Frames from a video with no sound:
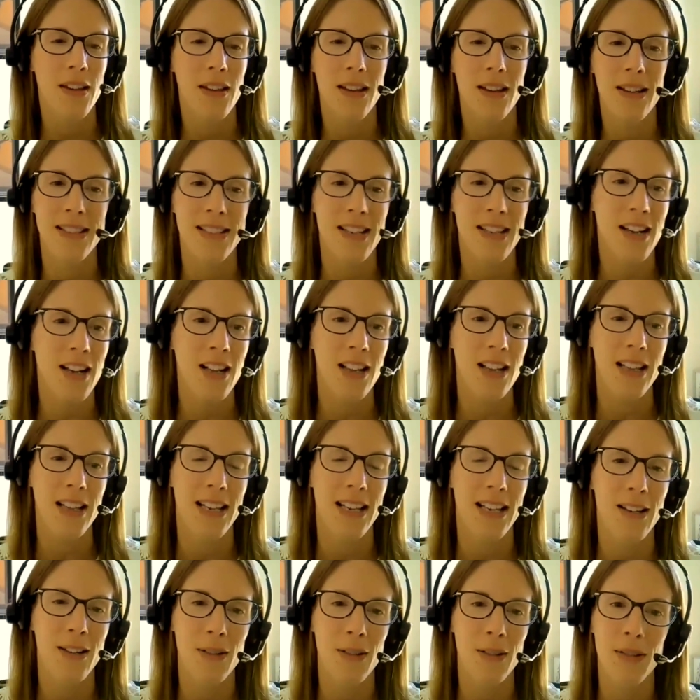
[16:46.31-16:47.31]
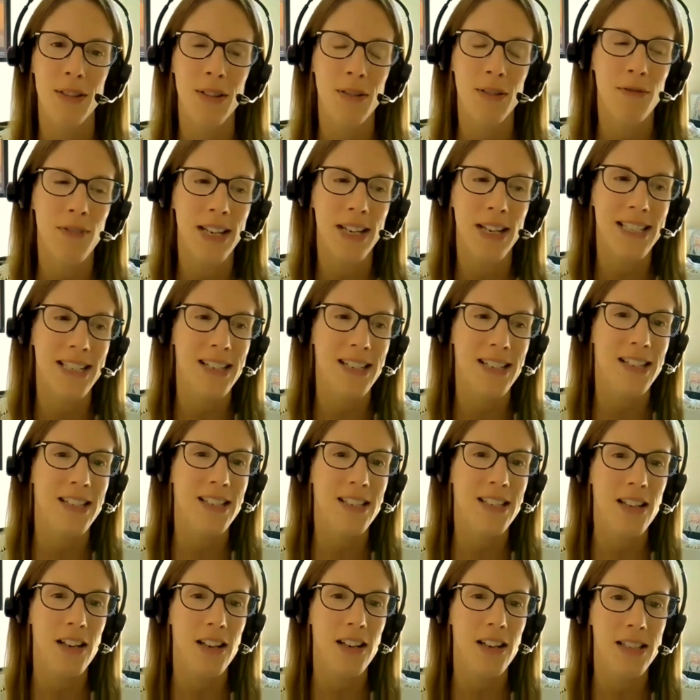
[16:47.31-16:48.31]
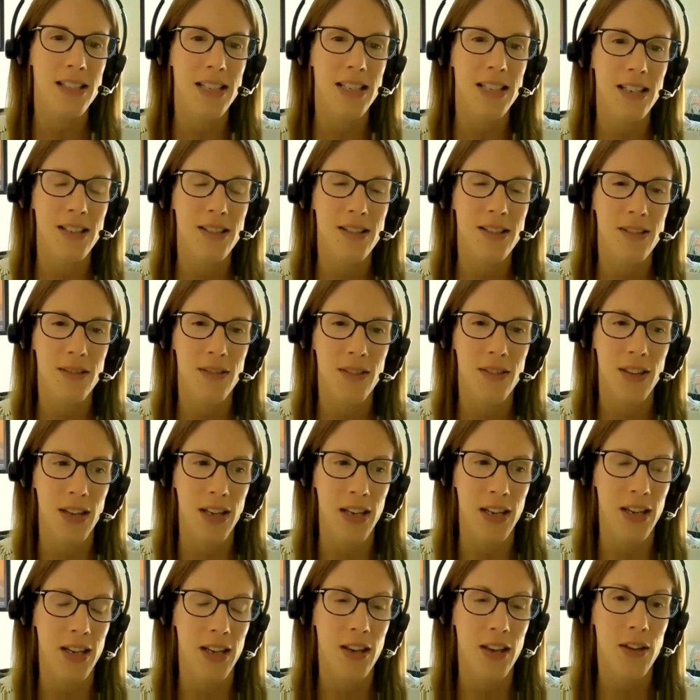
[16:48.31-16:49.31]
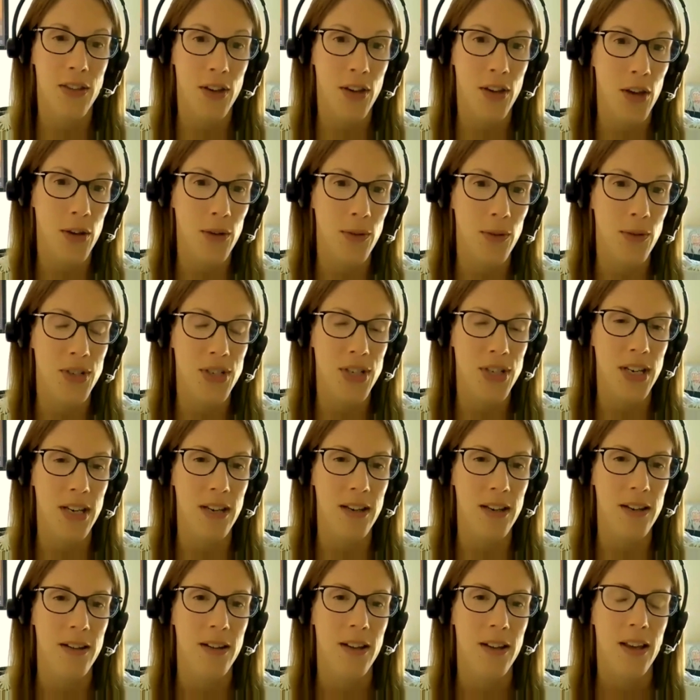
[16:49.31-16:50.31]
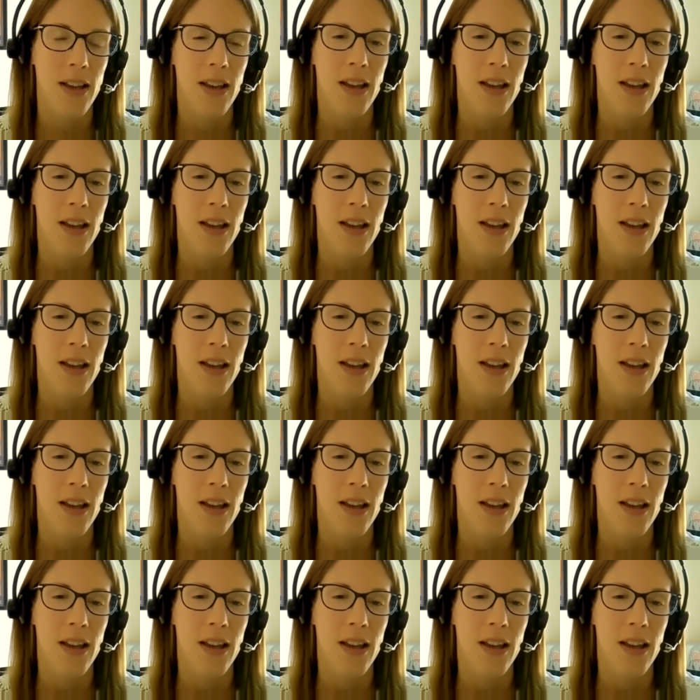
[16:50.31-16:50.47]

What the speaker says: Exactly. The reason I started the coaching